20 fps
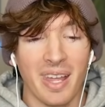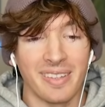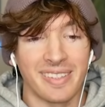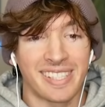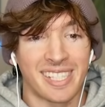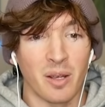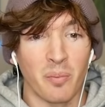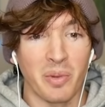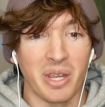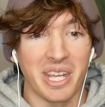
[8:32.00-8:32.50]

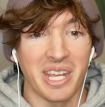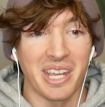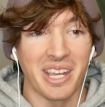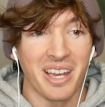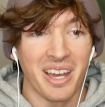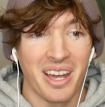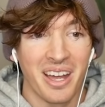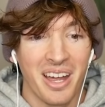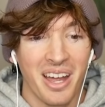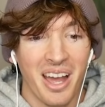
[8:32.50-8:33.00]
into
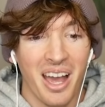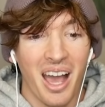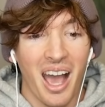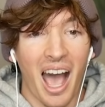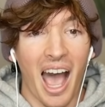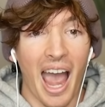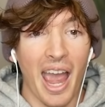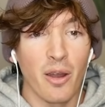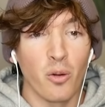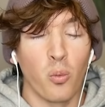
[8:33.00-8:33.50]
me,
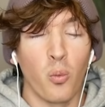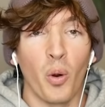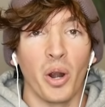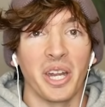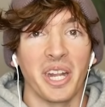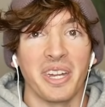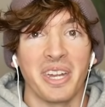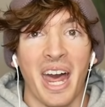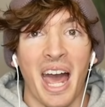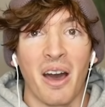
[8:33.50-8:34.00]
I
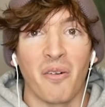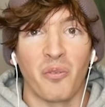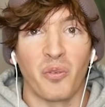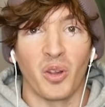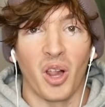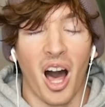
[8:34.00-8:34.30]
wouldn't have